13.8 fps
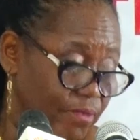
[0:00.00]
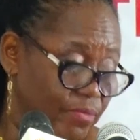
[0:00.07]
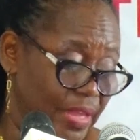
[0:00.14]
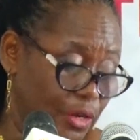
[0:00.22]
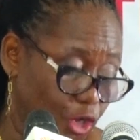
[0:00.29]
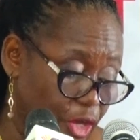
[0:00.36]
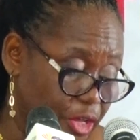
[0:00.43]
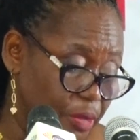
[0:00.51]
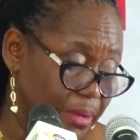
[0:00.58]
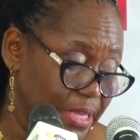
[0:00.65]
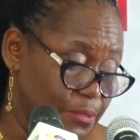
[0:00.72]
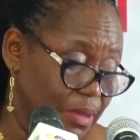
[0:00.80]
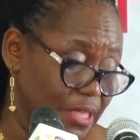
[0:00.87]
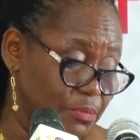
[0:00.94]
The
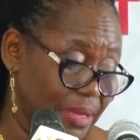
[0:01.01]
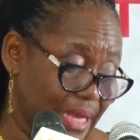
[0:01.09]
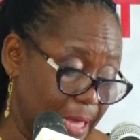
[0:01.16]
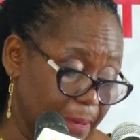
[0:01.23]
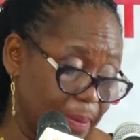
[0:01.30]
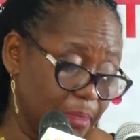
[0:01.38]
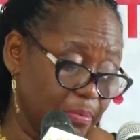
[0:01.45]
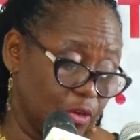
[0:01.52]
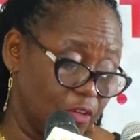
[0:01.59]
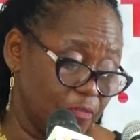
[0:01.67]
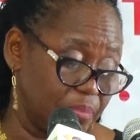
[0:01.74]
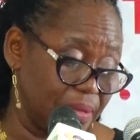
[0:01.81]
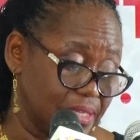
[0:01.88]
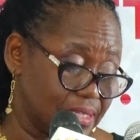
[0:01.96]
documents must be capable
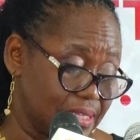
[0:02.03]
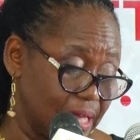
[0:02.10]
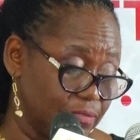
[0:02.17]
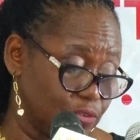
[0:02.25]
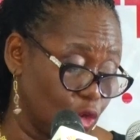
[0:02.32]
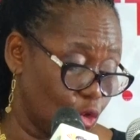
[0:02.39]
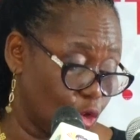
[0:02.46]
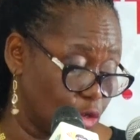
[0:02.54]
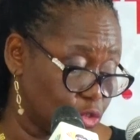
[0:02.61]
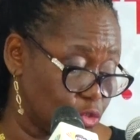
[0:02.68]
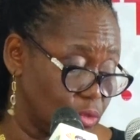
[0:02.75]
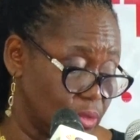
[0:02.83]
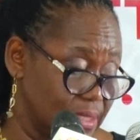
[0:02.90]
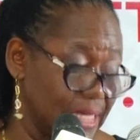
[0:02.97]
of served on
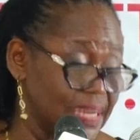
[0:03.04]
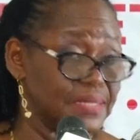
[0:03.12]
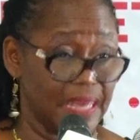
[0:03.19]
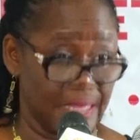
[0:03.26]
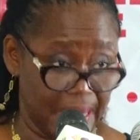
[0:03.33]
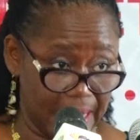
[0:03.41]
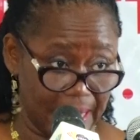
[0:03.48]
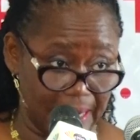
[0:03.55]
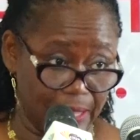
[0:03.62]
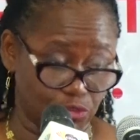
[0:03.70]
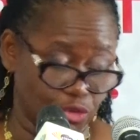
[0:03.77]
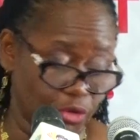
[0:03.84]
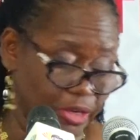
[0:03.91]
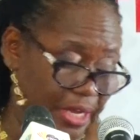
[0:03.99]
court users
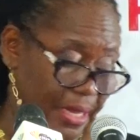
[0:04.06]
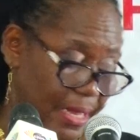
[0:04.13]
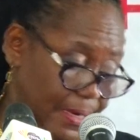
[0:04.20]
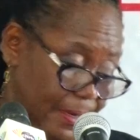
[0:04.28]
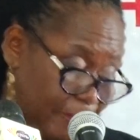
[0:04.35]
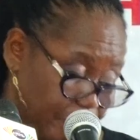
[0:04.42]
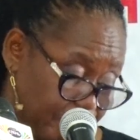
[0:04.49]
electronically.